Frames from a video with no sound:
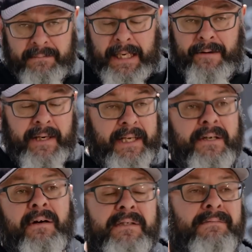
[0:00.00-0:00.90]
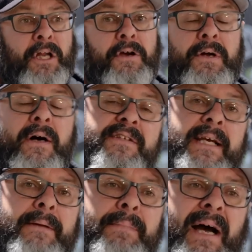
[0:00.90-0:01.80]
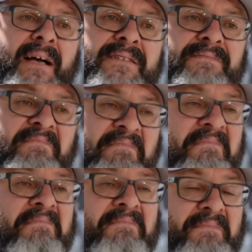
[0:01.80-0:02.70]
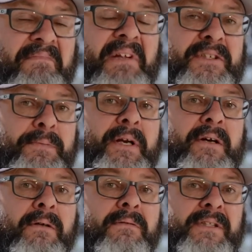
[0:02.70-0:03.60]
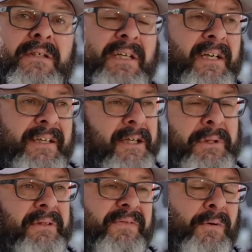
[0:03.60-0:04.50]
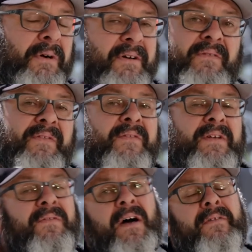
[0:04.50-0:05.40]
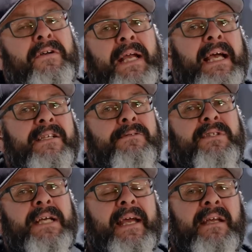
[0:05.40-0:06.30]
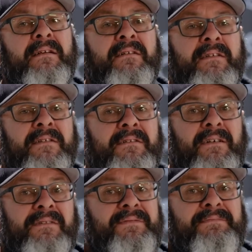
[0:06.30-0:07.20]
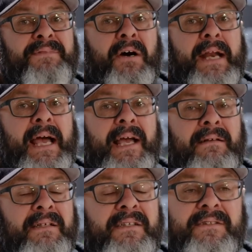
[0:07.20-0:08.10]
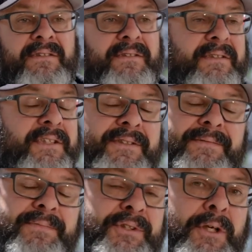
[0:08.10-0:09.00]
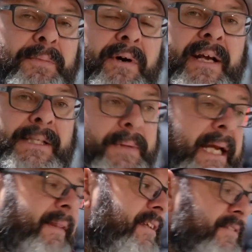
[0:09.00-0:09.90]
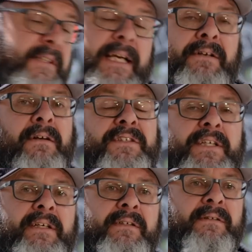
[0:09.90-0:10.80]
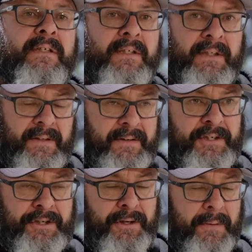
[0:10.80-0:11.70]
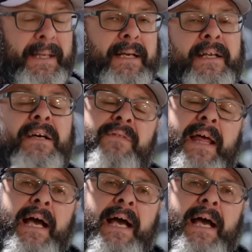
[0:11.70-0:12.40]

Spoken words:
currently a low 9-second pass. That's pretty cool. So, we're doing 450, 500 k's to a tank of 98, and it's just super easy. But again, that's the technology and the tunability of the